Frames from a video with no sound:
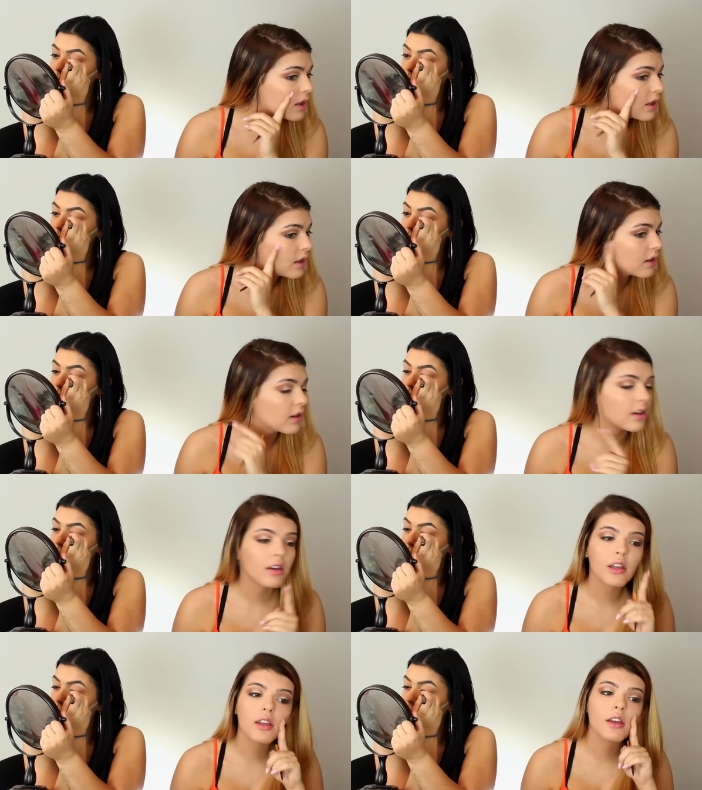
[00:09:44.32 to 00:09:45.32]
Speaker 1: here,
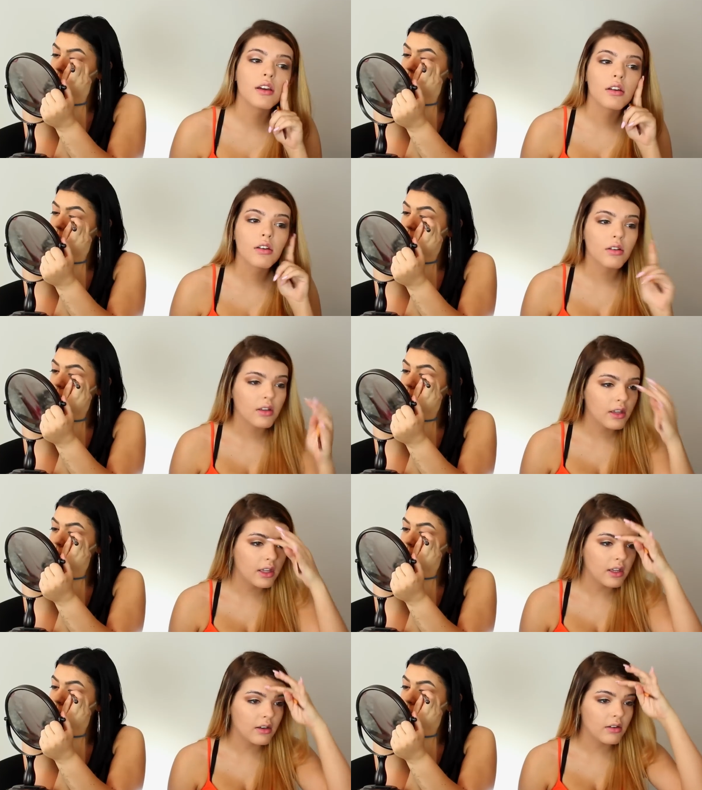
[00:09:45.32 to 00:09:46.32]
here,
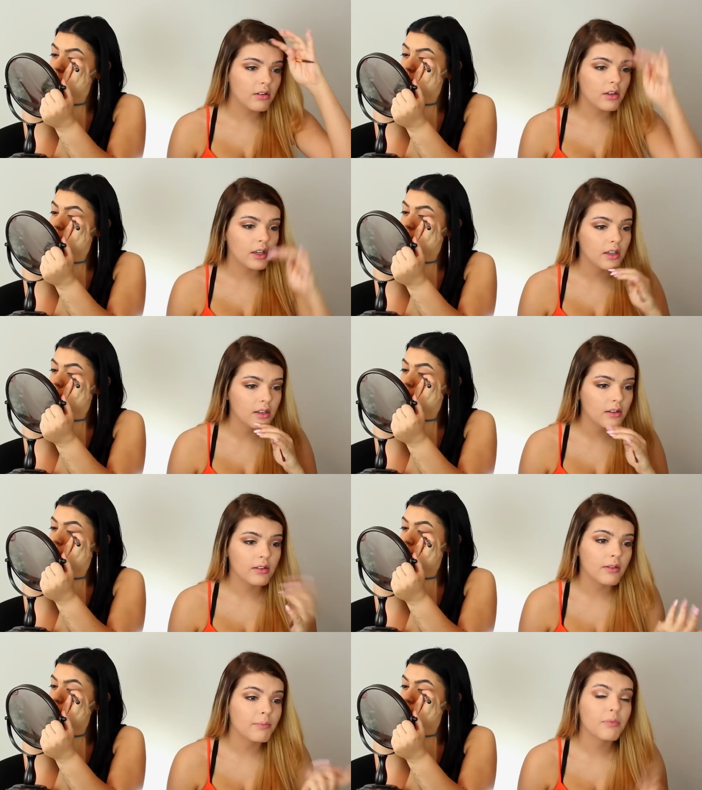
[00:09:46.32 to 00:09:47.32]
here, and
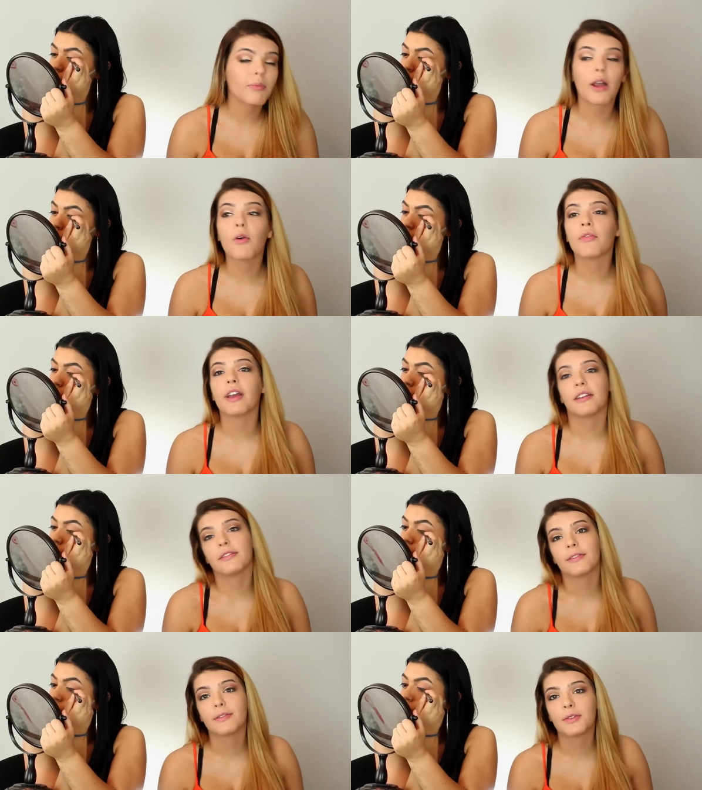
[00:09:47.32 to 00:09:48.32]
my whole
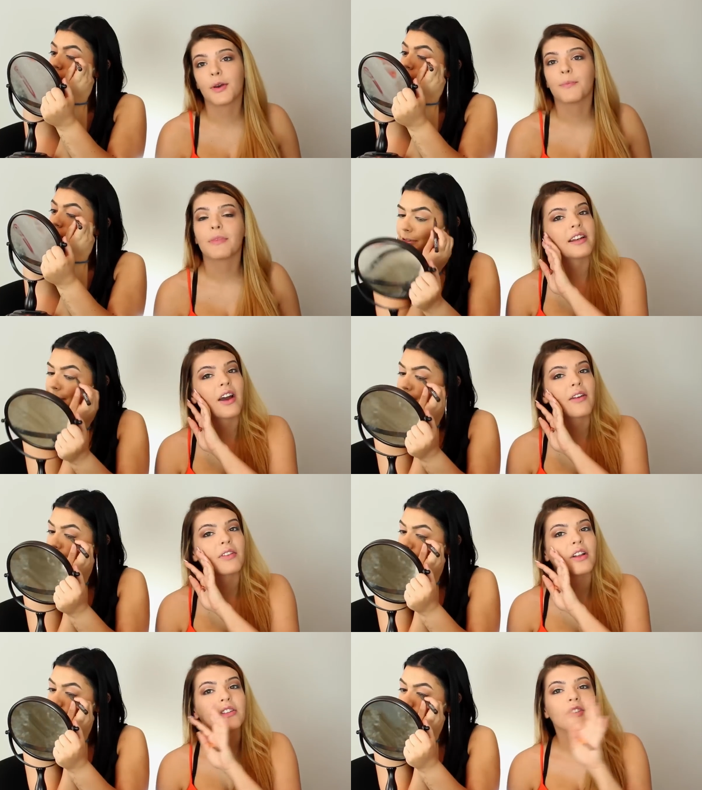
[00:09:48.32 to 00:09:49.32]
face. So now I
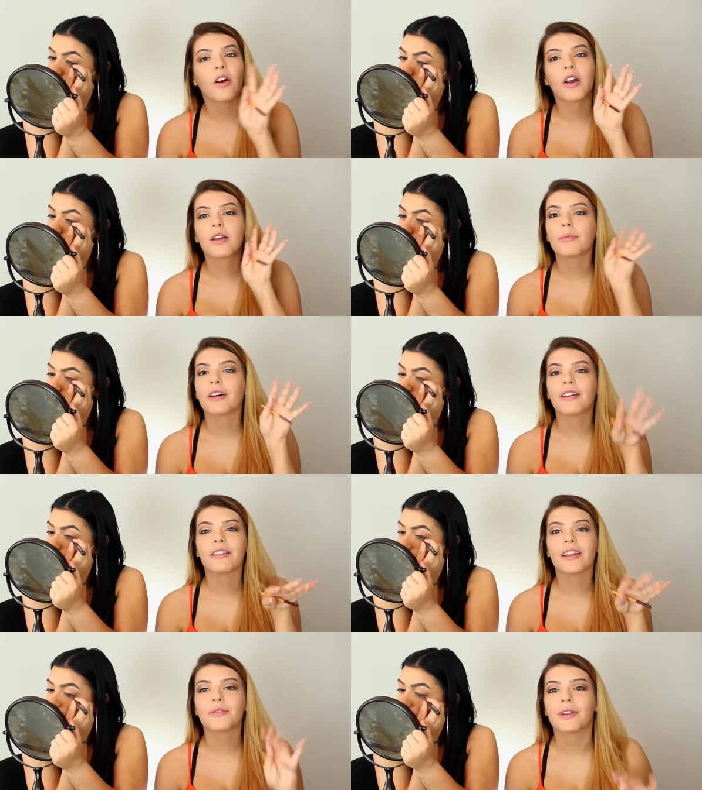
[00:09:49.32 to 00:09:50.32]
have a lot of scarring,
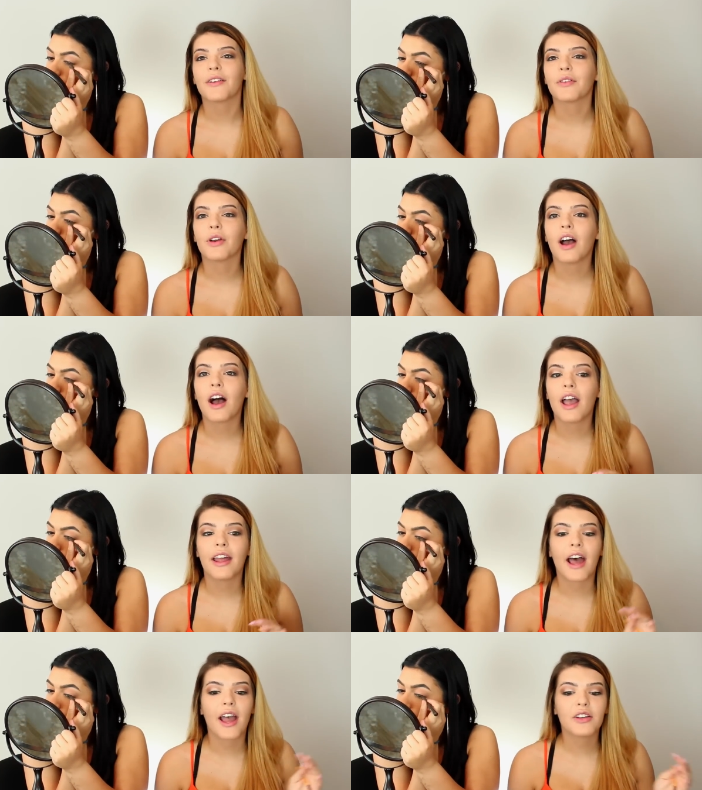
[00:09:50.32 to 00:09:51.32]
but that's whatever.
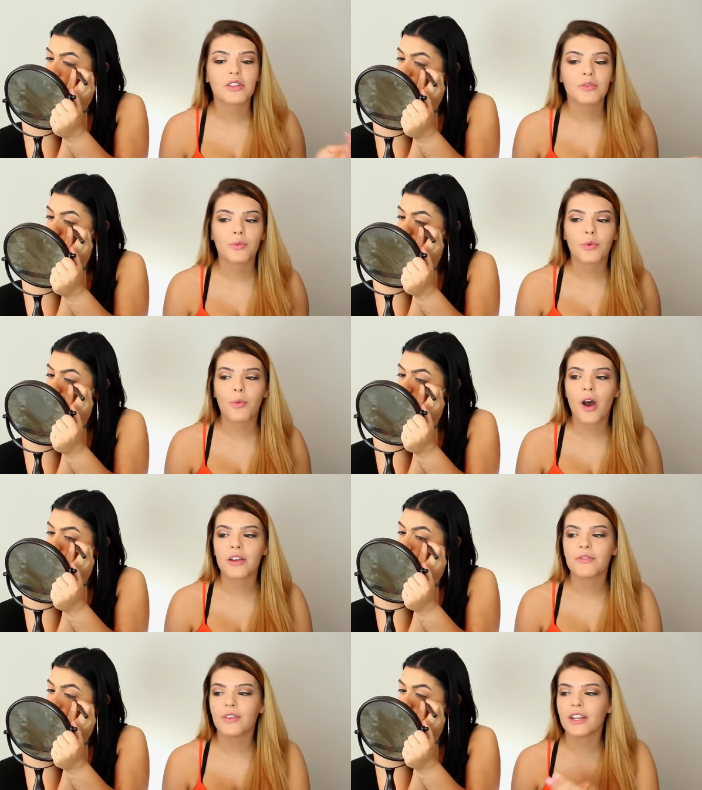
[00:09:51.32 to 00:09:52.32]
And I just would
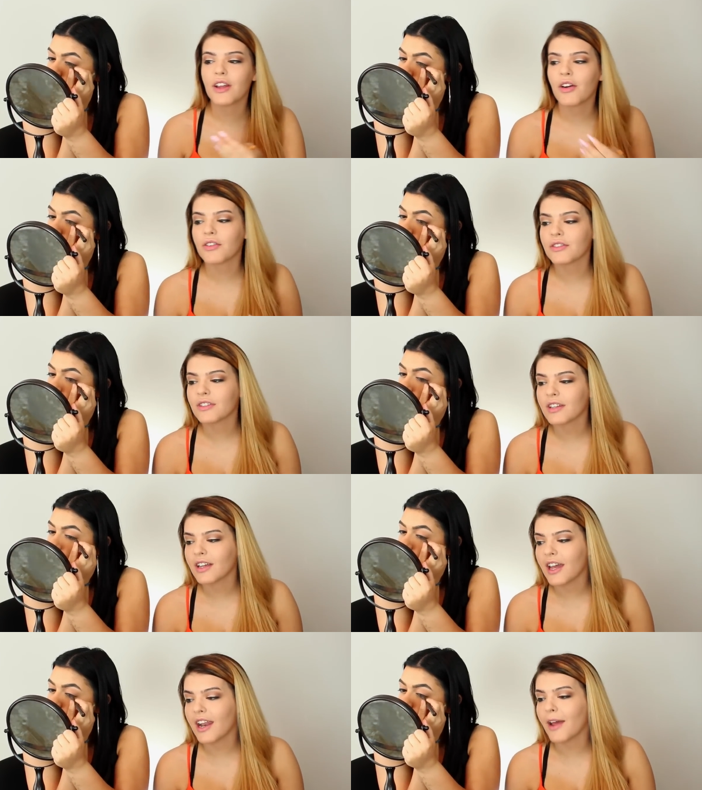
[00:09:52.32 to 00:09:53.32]
watch videos
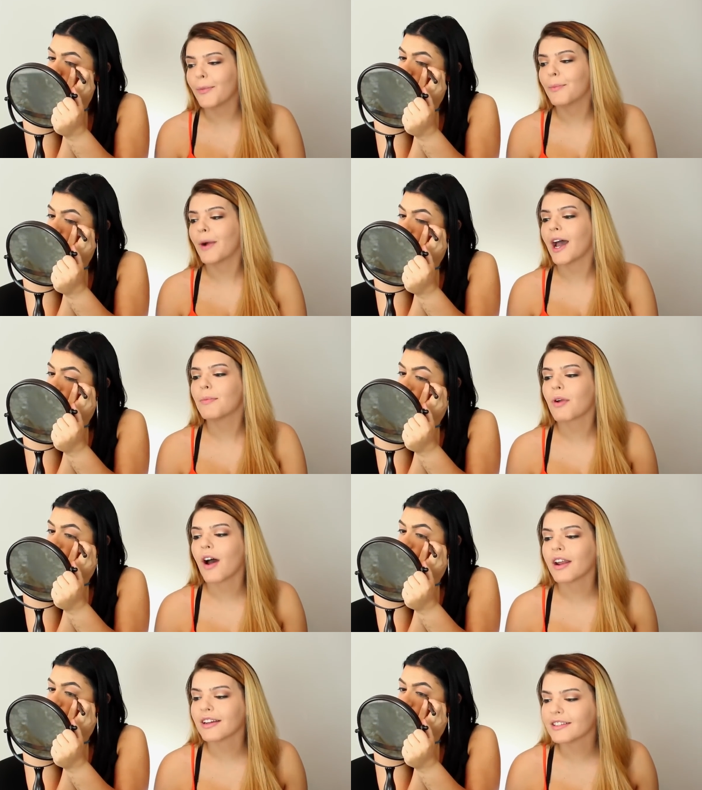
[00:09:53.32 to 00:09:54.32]
and I would buy
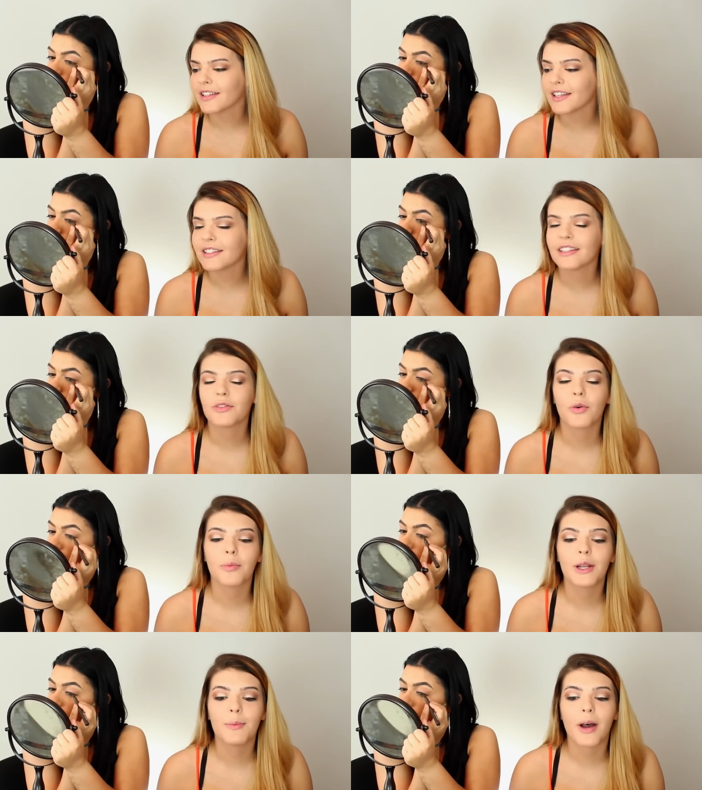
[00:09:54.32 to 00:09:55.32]
products that they
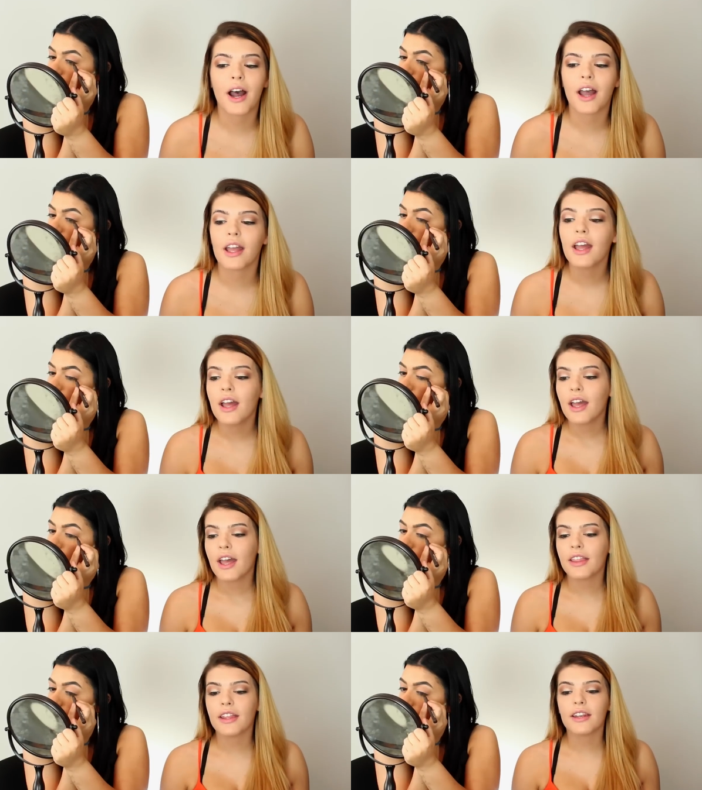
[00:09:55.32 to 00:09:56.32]
told me to buy,
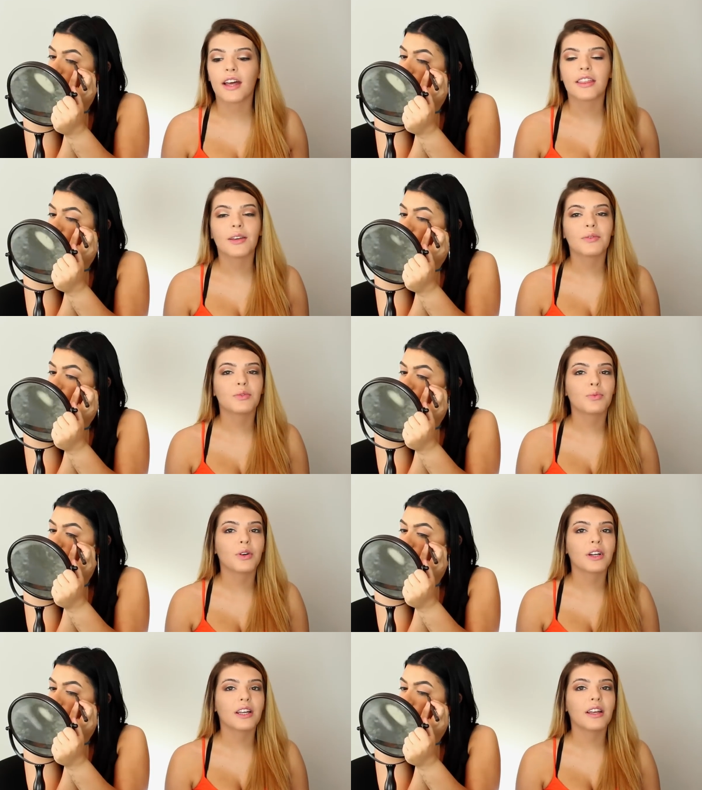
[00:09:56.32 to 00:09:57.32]
and then nothing was
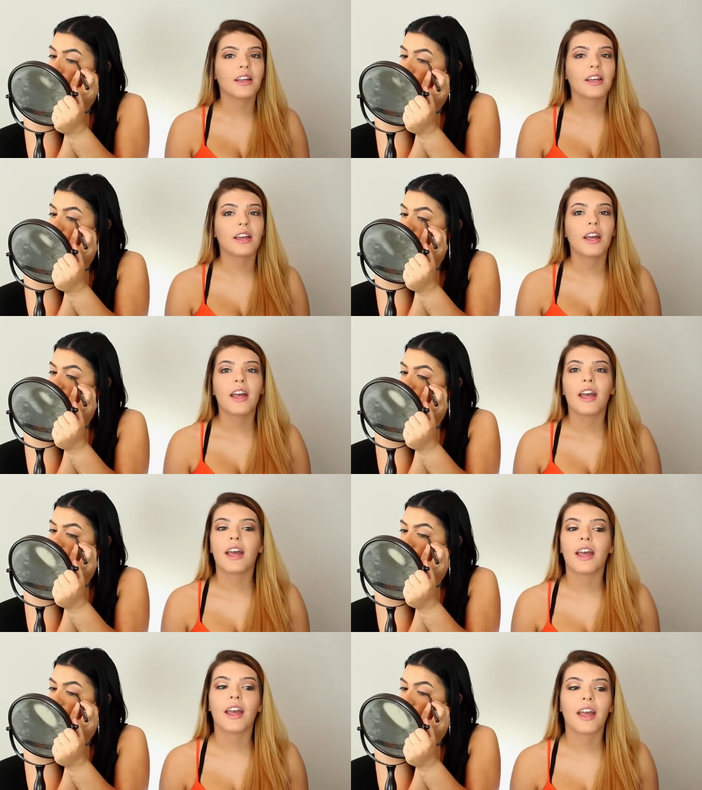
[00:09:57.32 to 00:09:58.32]
working.
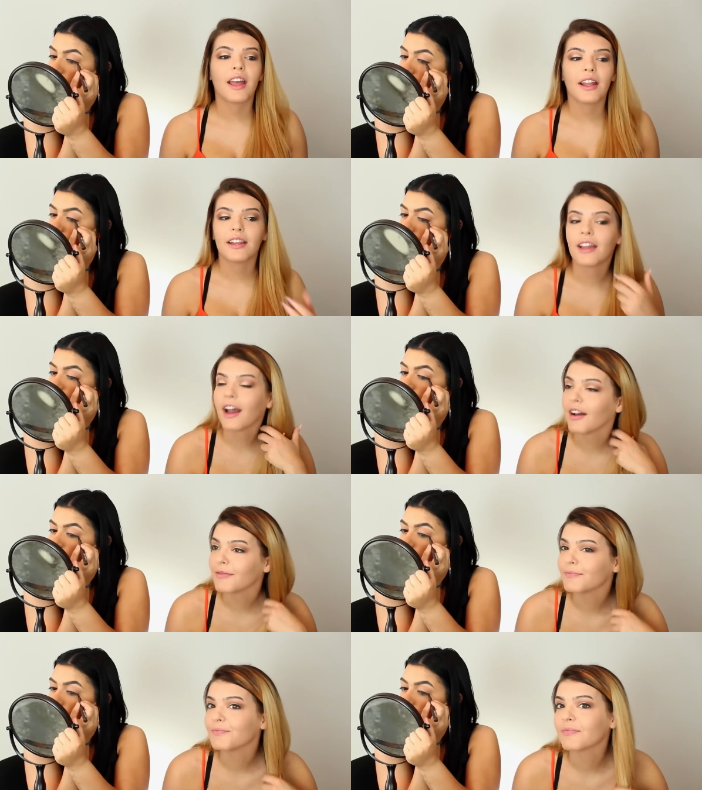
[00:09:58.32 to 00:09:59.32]
And
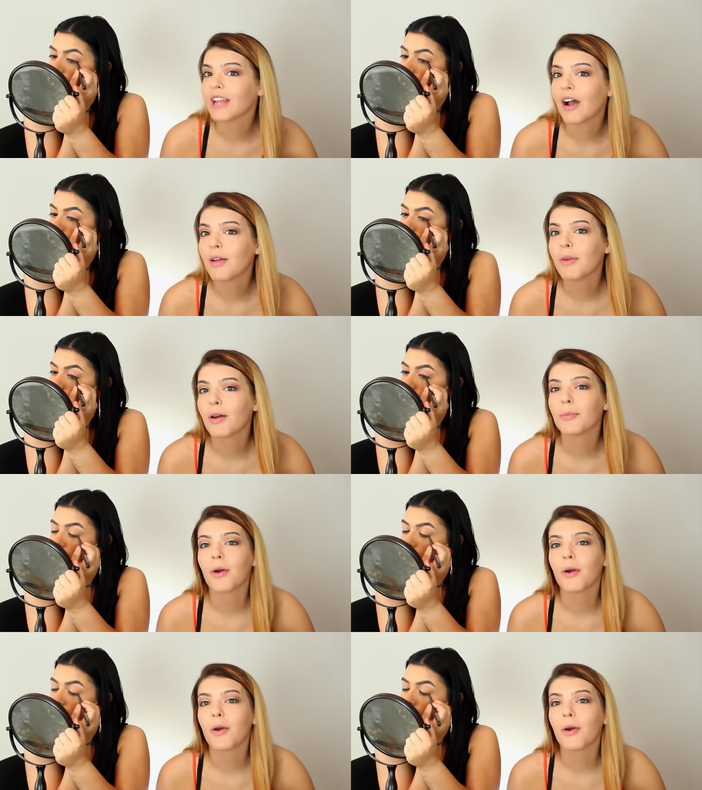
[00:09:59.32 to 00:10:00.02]
yeah, Now I'm on